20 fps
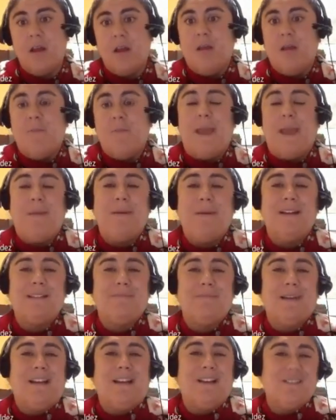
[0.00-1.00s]
Maybe it's
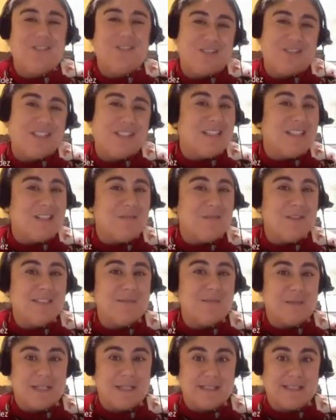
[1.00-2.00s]
because you're dealing with
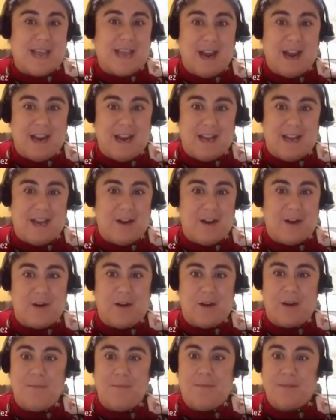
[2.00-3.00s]
some anxiety
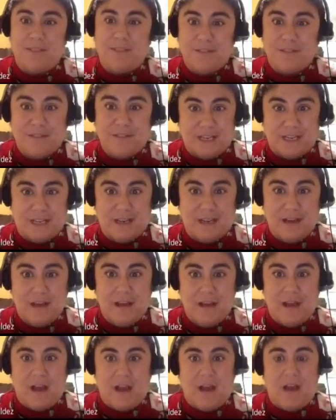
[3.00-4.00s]
or impulsivity,
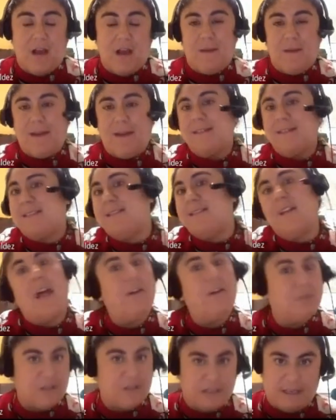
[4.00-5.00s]
and it's
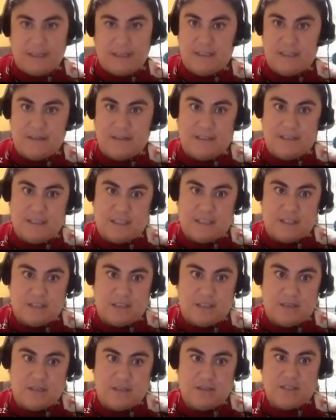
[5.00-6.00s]
not related to
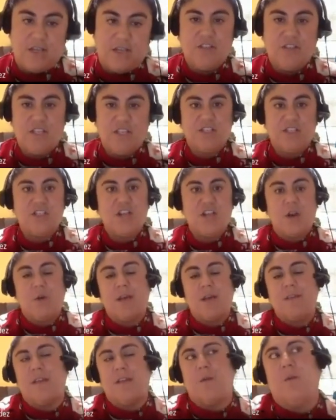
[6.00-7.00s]
addiction. So just
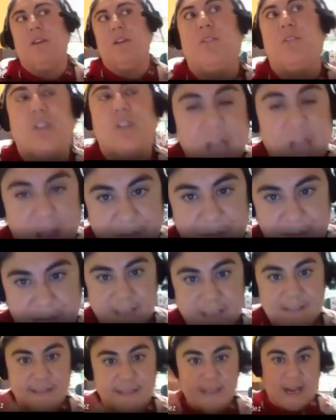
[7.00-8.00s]
knowing that when you look at
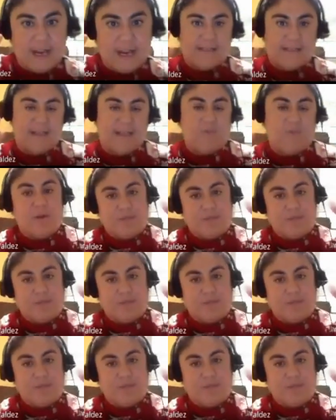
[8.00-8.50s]
these sites and what